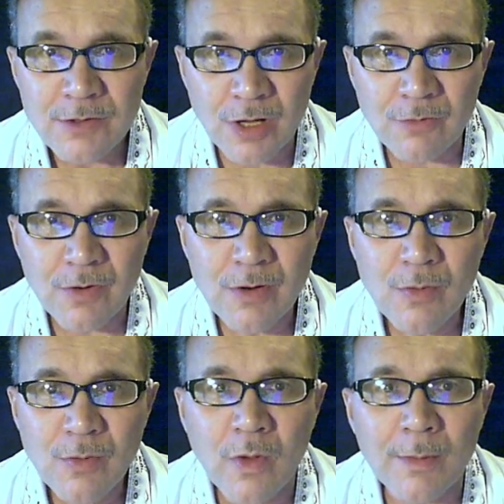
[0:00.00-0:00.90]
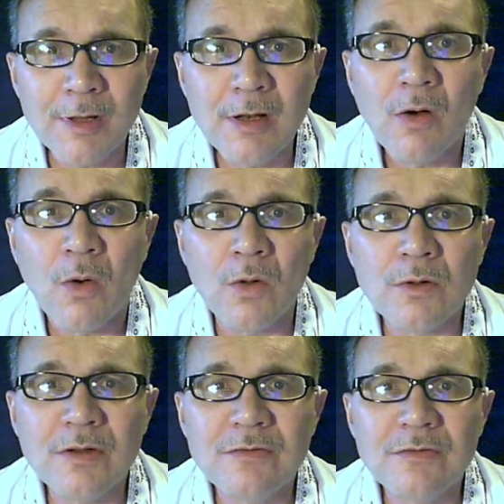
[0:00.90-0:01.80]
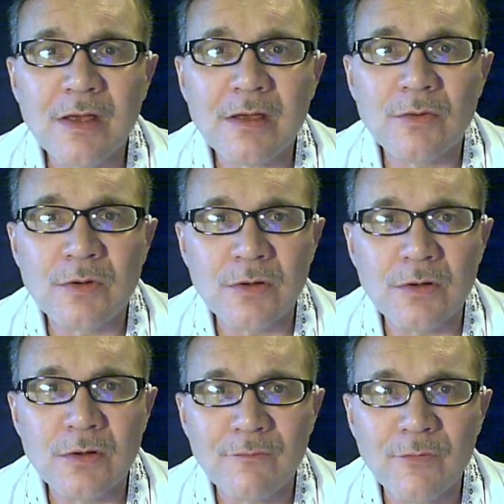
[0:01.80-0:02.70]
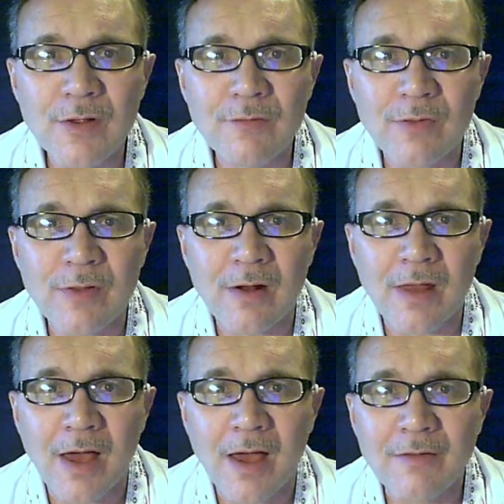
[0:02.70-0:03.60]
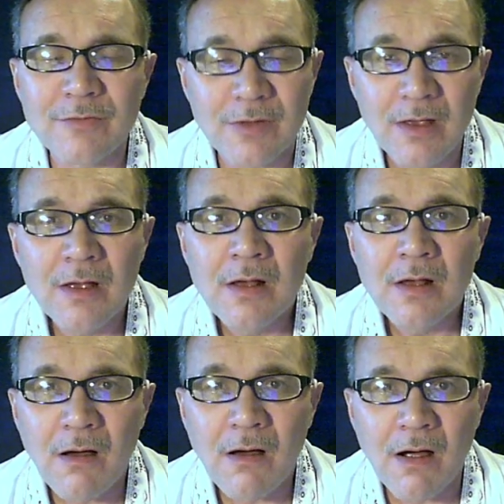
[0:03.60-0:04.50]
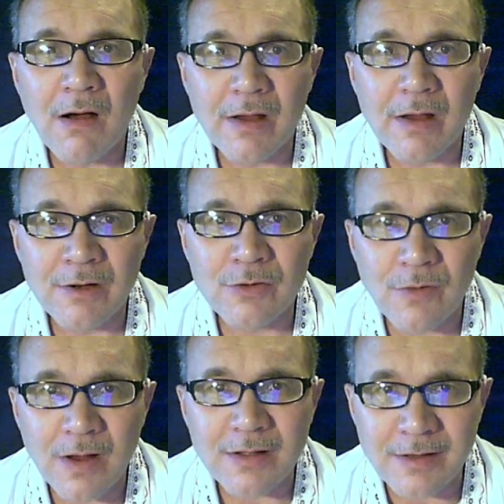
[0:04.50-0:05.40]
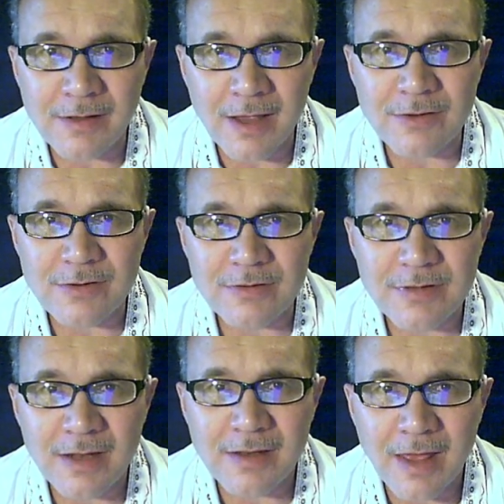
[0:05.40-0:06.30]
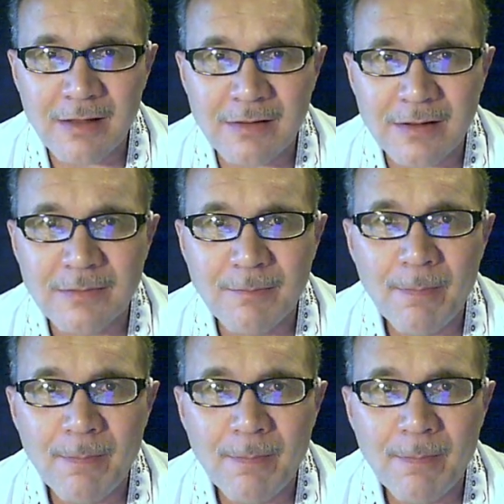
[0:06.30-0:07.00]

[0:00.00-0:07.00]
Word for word: Children, women, old and sick, who could not flee for their lives, are in great danger, said Dale.